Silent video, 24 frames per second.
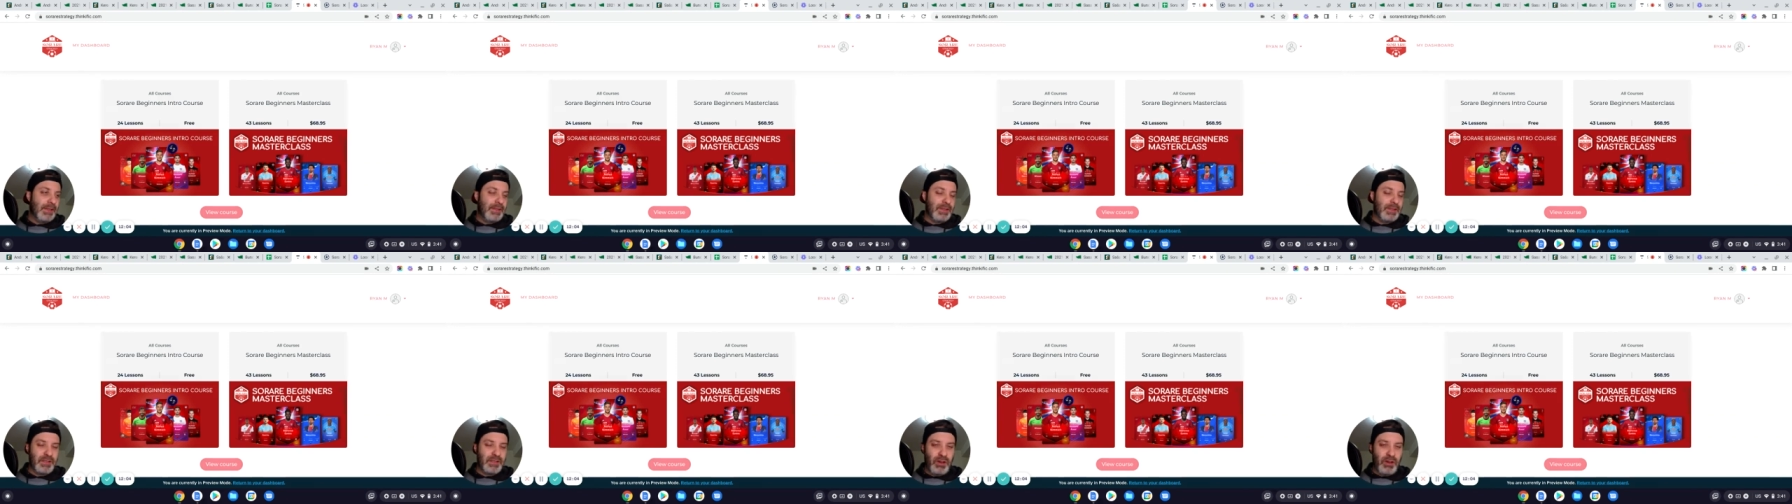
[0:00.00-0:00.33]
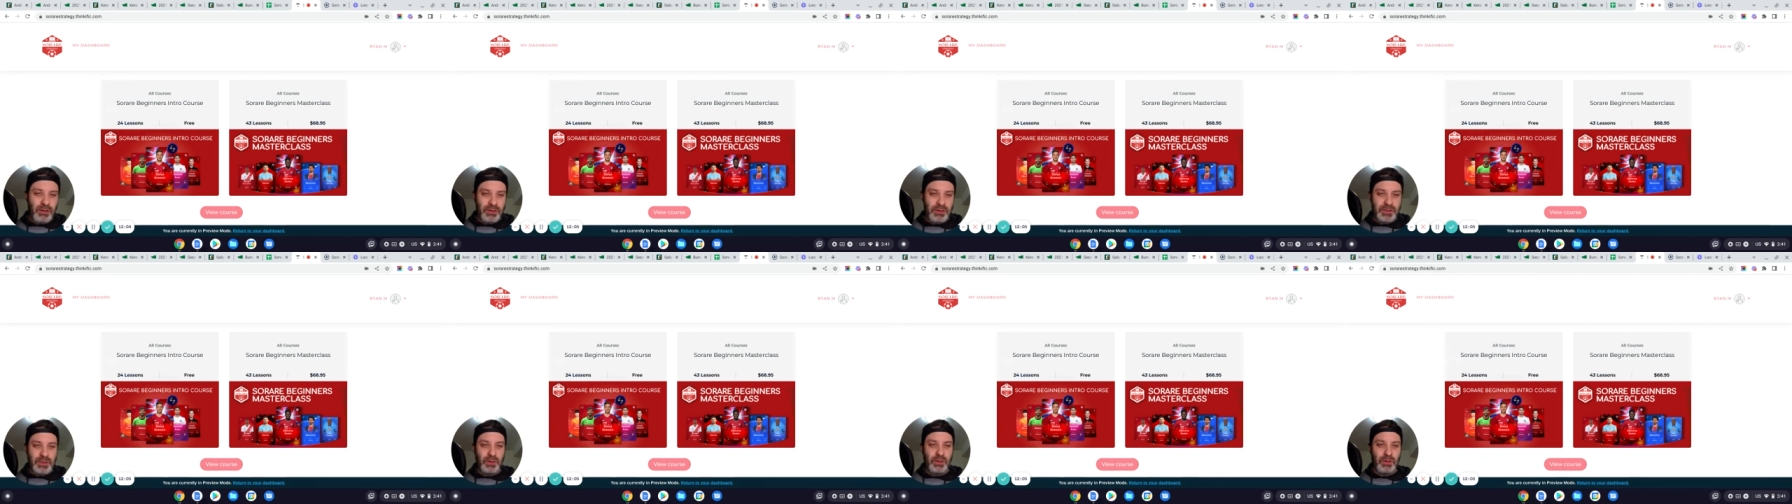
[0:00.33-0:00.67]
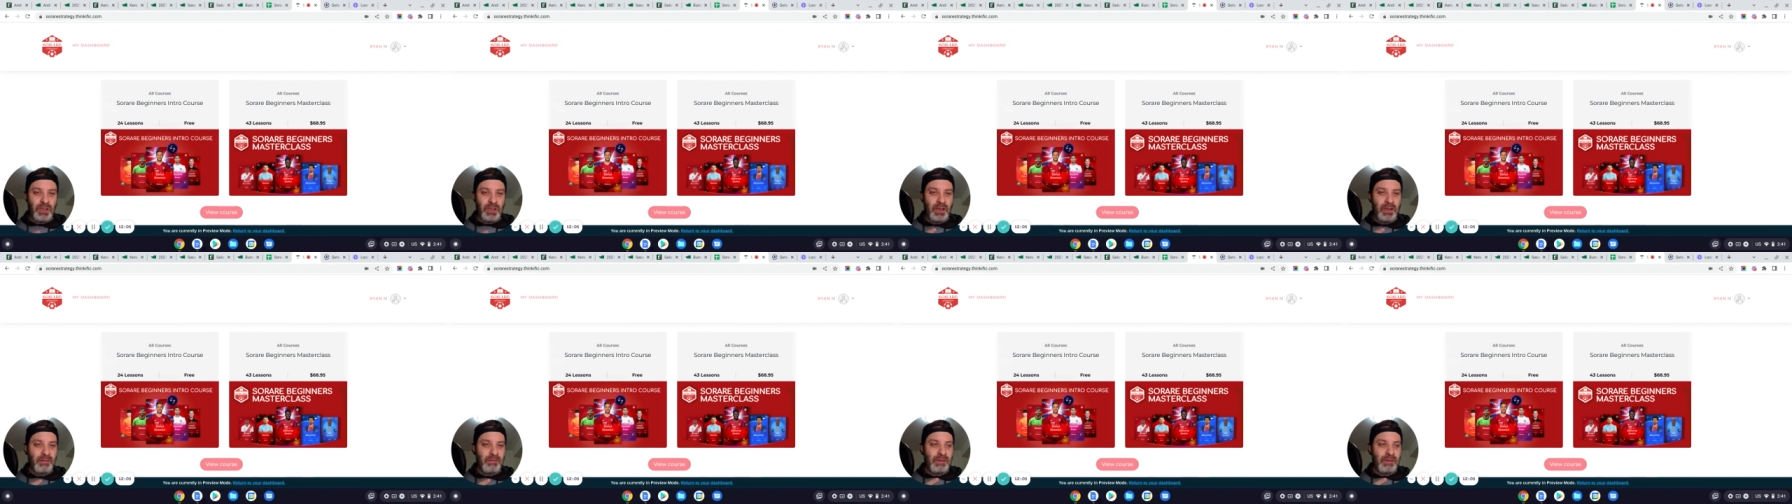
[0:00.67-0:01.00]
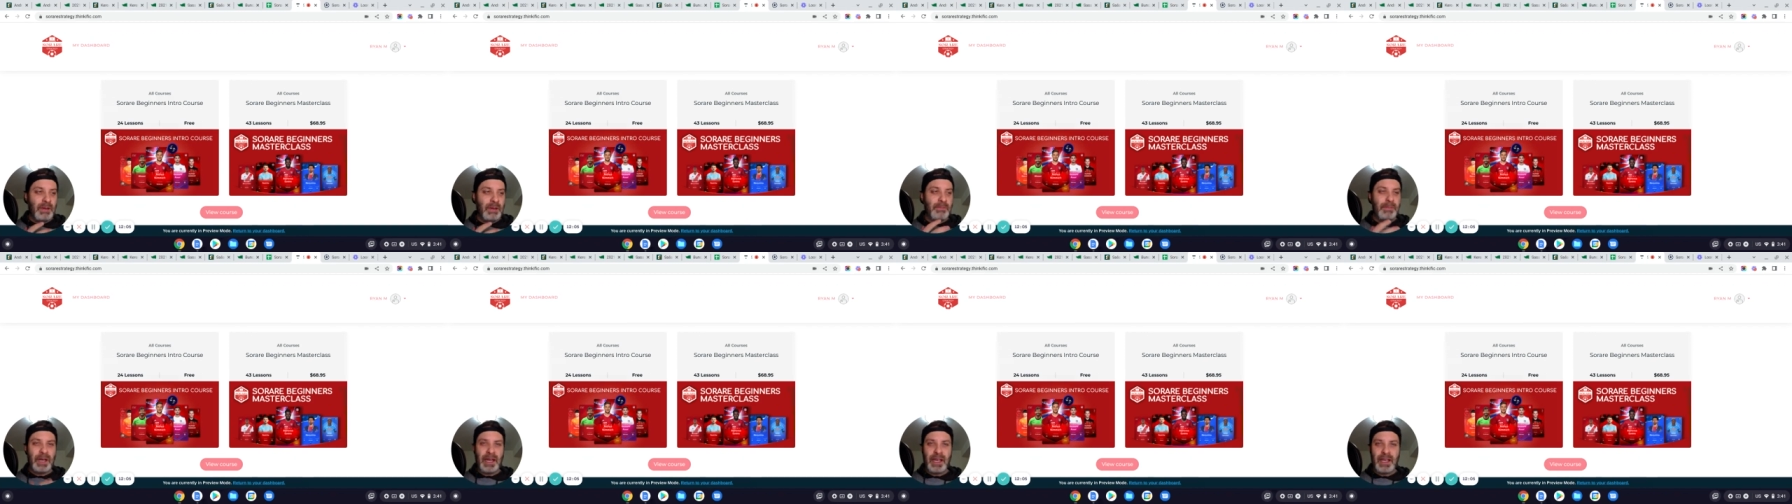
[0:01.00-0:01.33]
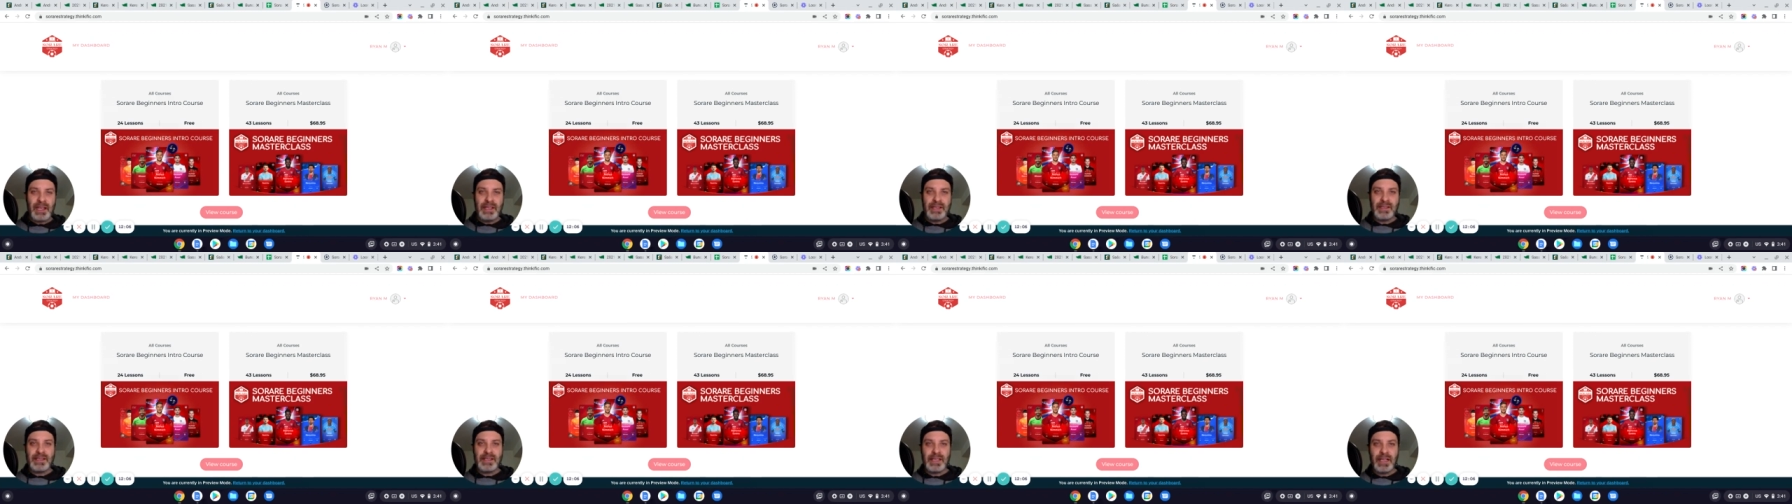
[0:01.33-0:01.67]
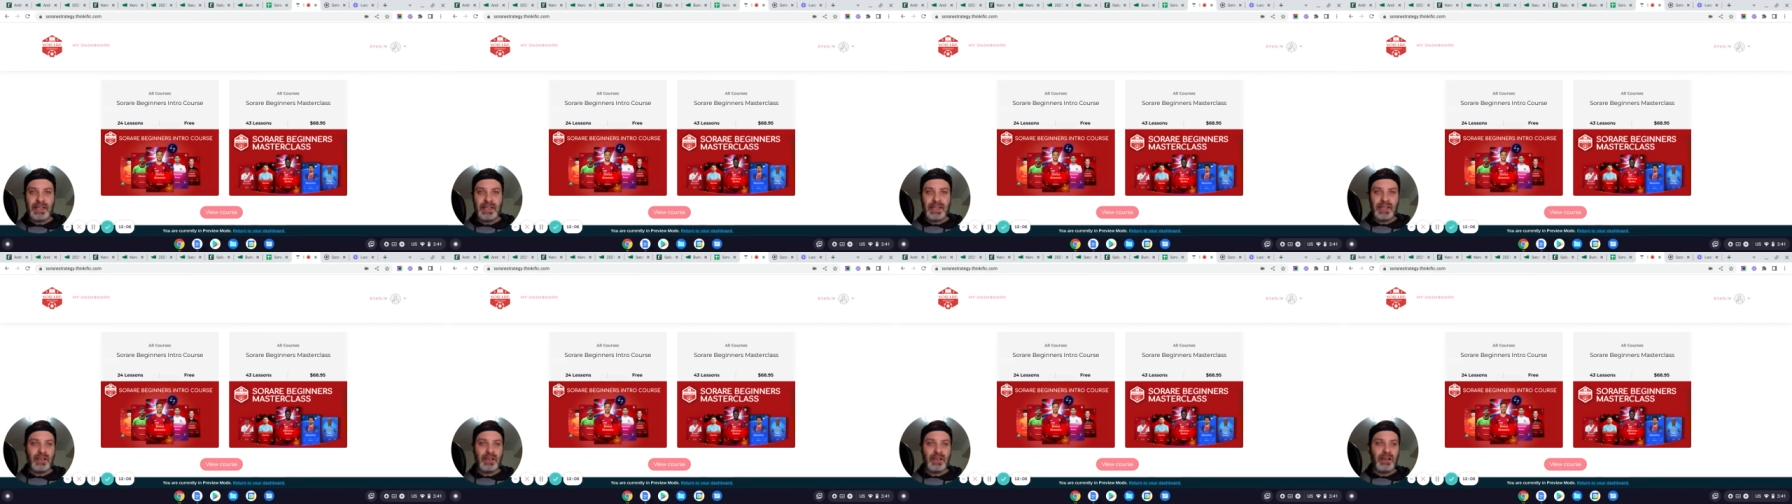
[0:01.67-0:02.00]
There's also a lot around buying and
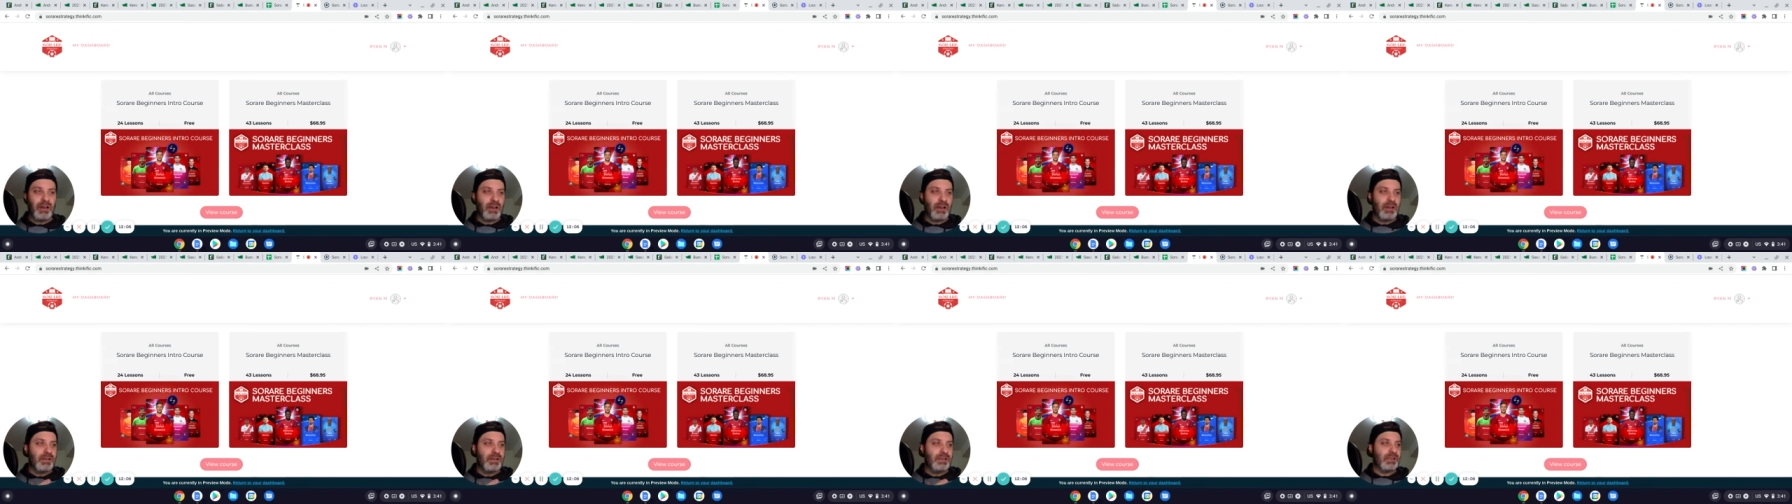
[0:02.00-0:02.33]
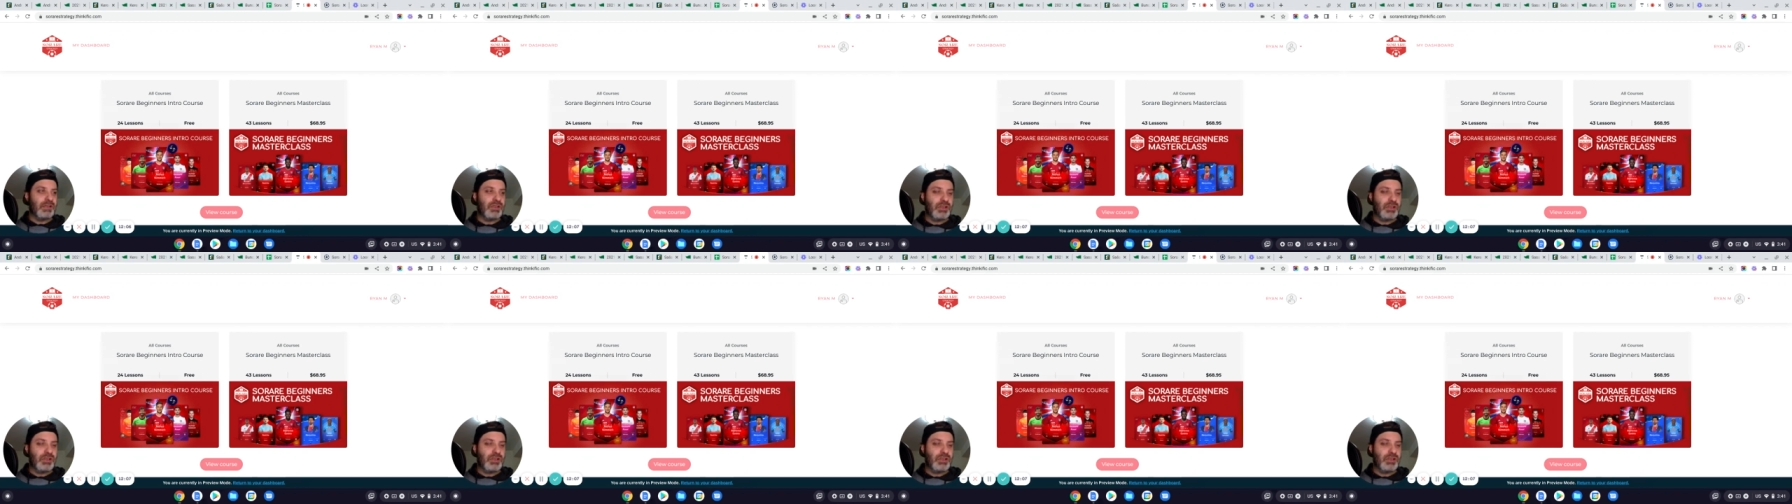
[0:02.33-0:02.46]
selling cards